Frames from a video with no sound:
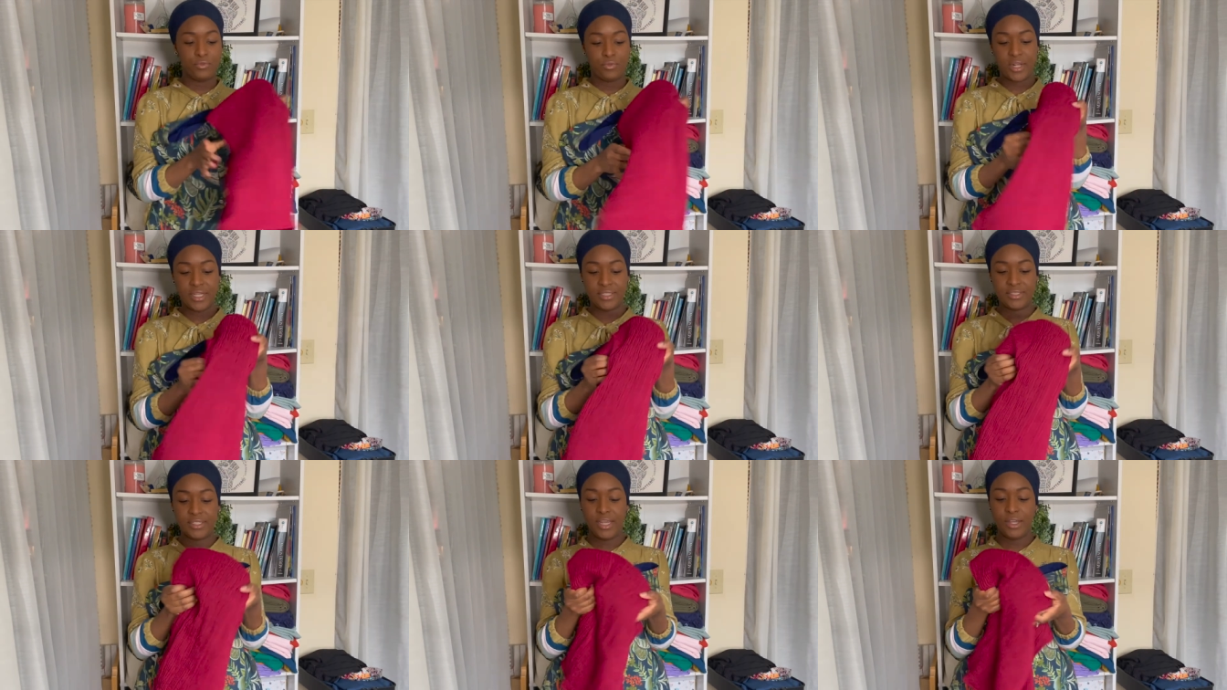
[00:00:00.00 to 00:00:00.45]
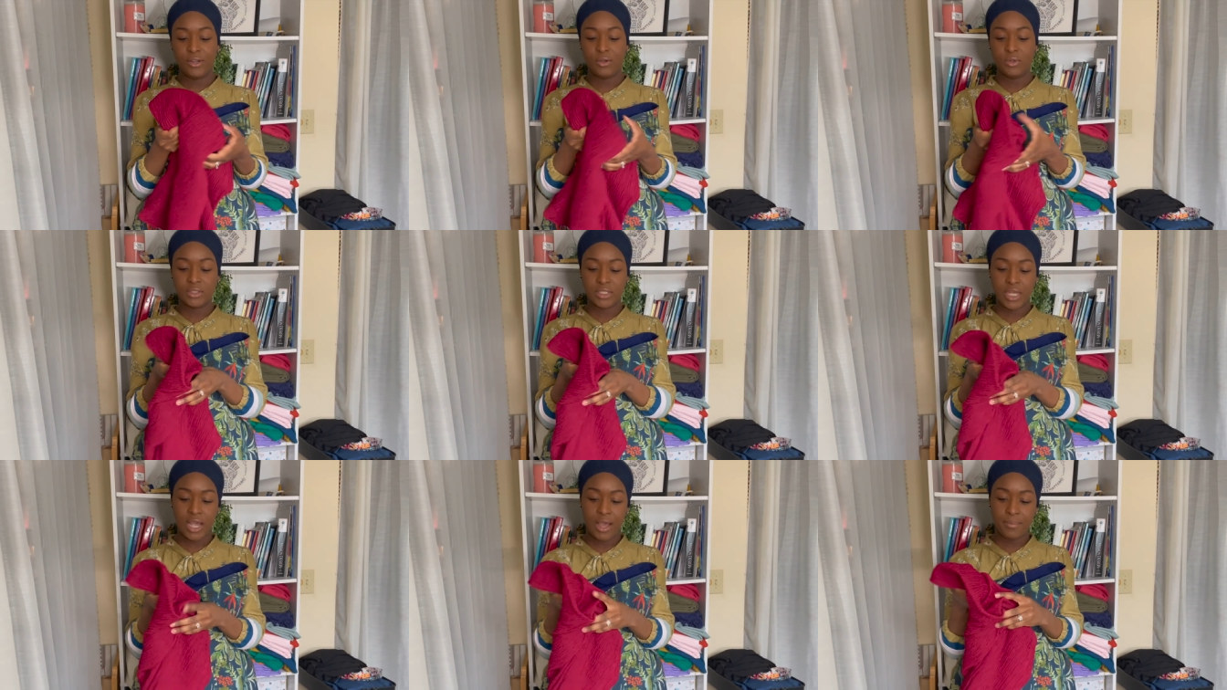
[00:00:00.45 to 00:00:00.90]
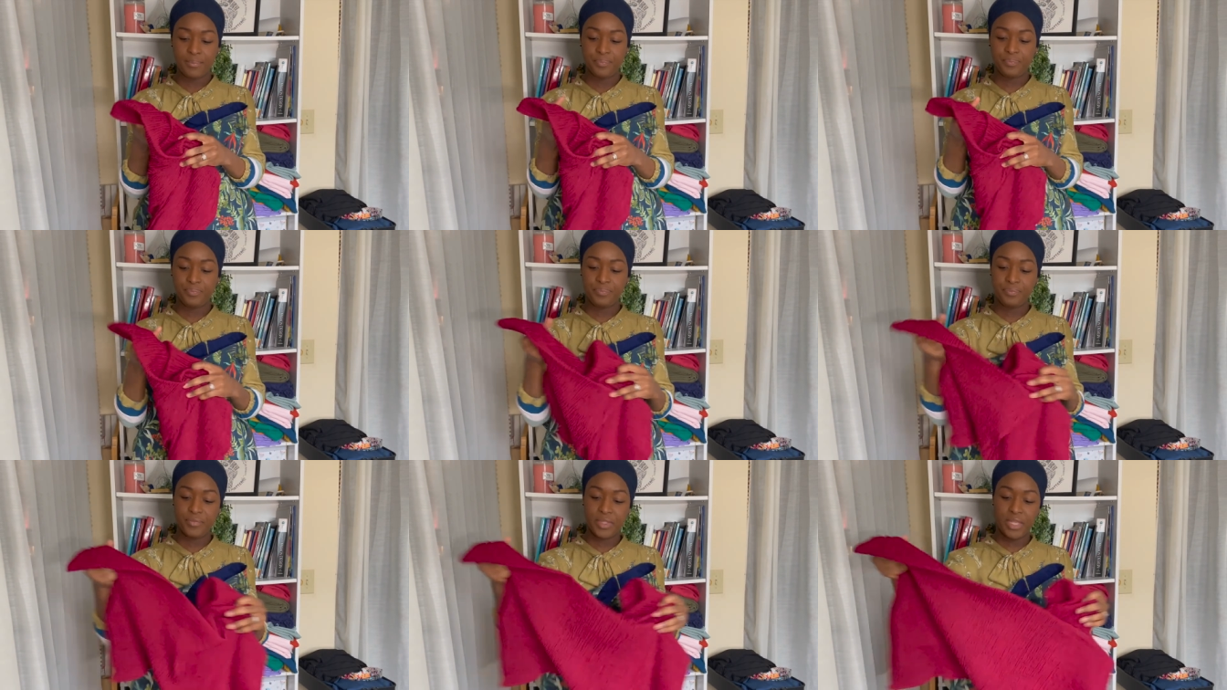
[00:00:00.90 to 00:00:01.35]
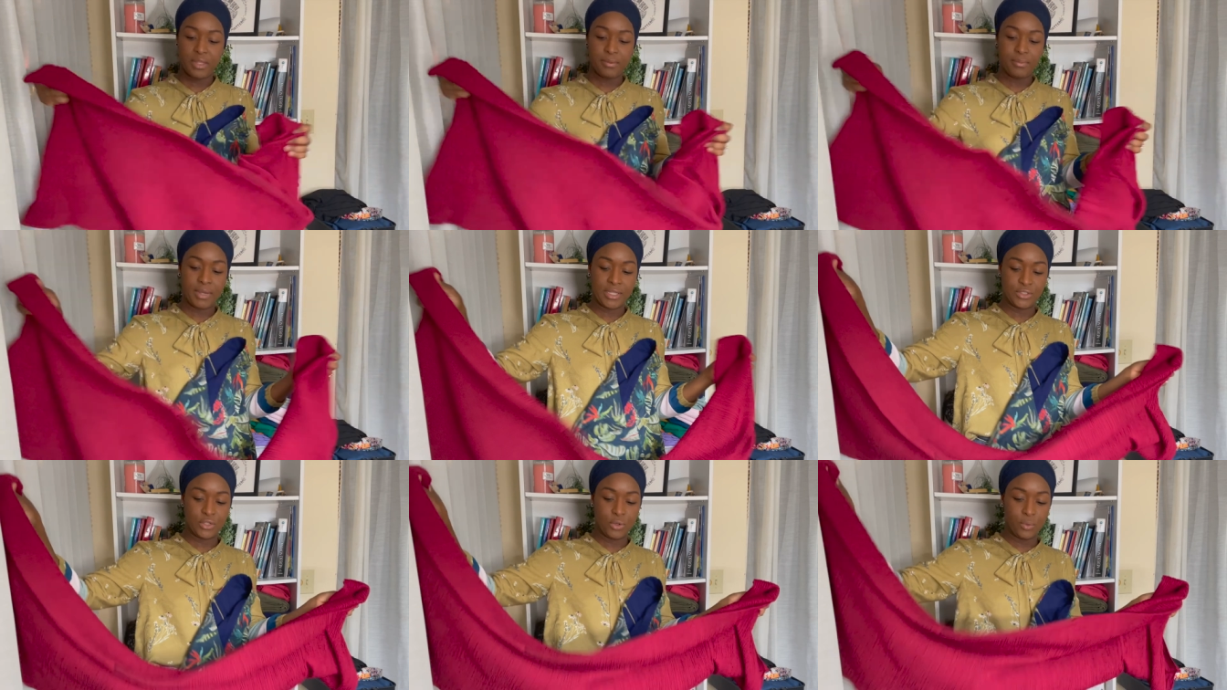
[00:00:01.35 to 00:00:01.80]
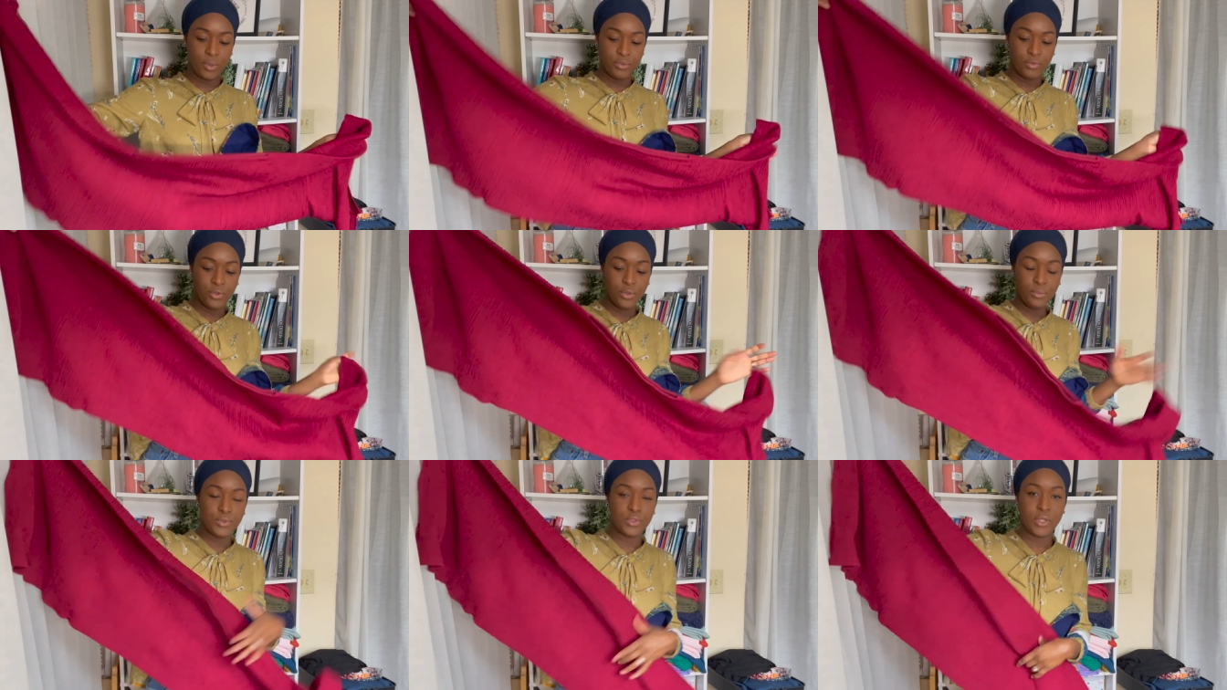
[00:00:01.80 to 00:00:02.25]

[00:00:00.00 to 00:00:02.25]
rectangle top in my sewing room.